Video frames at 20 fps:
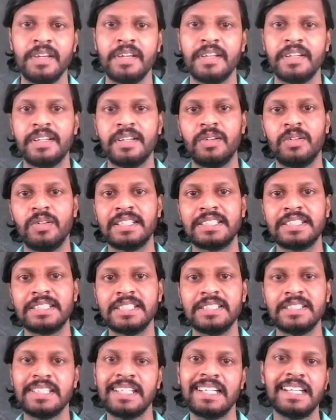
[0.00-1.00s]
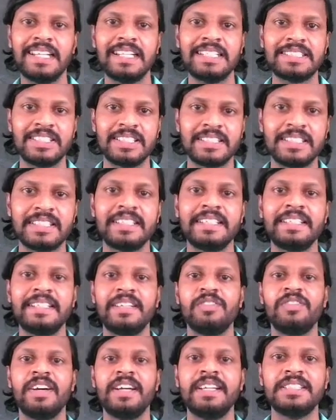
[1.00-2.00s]
Now let's see the literary
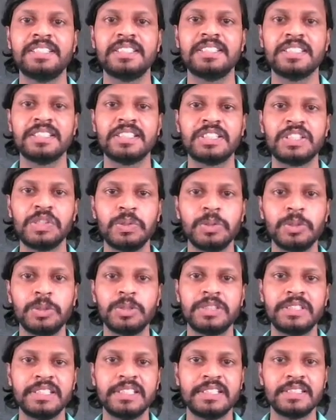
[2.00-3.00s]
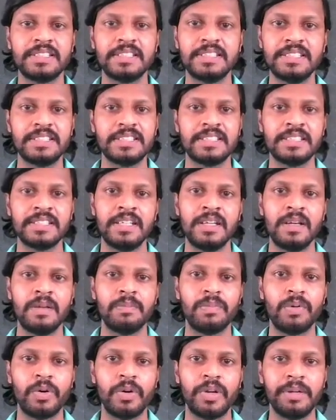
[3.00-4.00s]
devices used in this
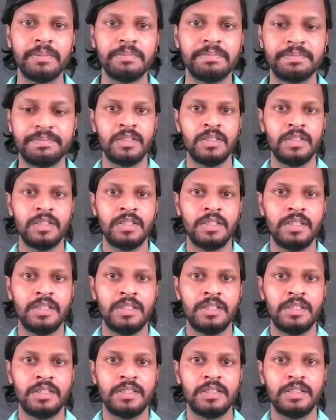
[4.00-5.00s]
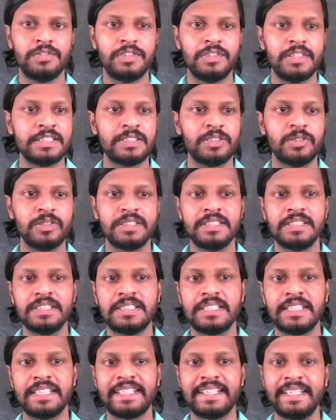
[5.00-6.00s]
poem. The first one
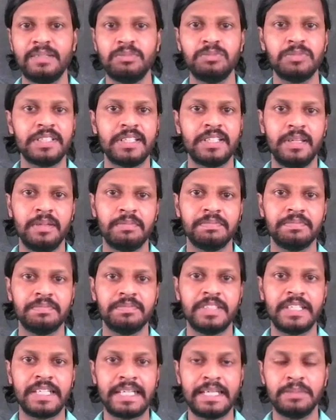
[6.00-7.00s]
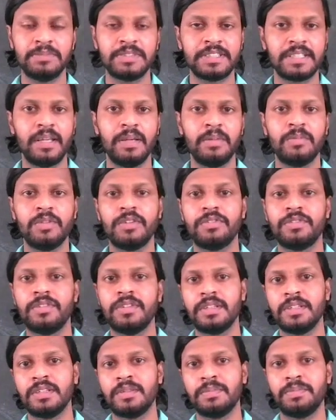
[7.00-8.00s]
is rhyme scheme. The rhyme scheme of
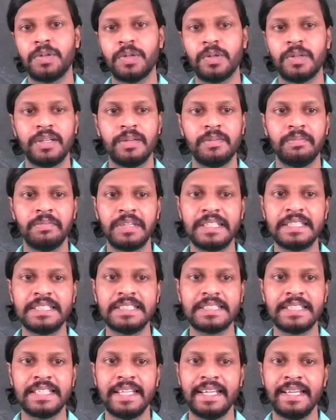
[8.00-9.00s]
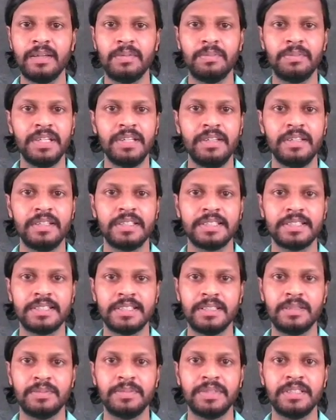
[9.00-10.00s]
the poem is A, B,
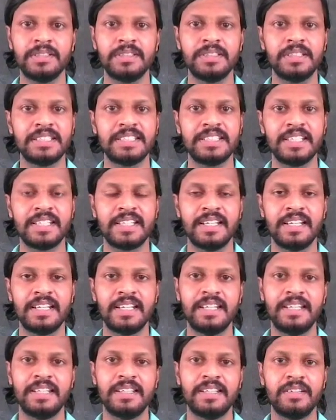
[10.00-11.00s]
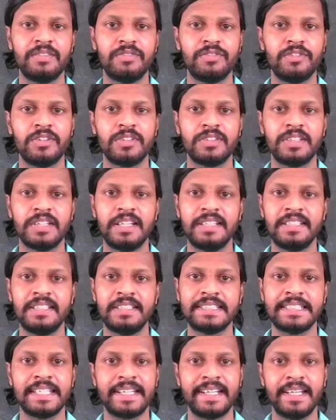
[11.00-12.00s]
C, B. The second line and fourth line
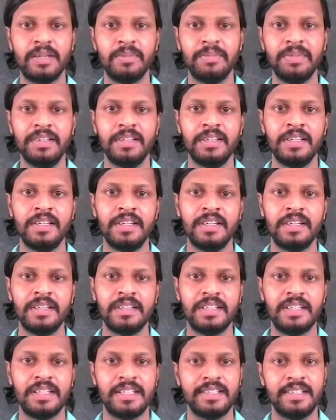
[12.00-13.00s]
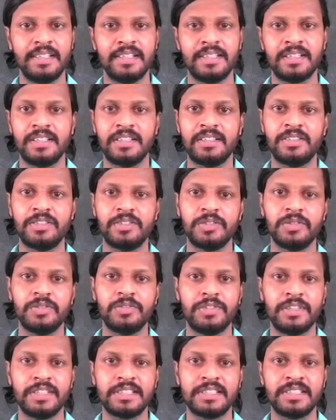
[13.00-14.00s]
is rhyming. The other two,
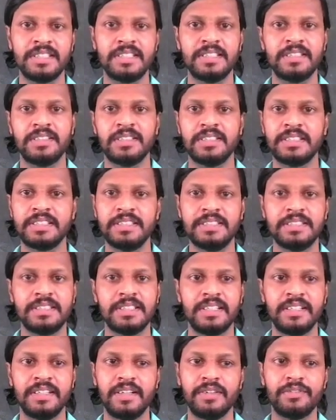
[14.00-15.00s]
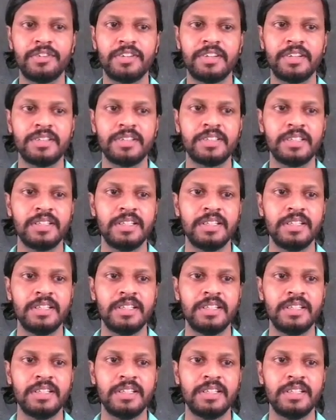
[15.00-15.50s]
first and third, is different.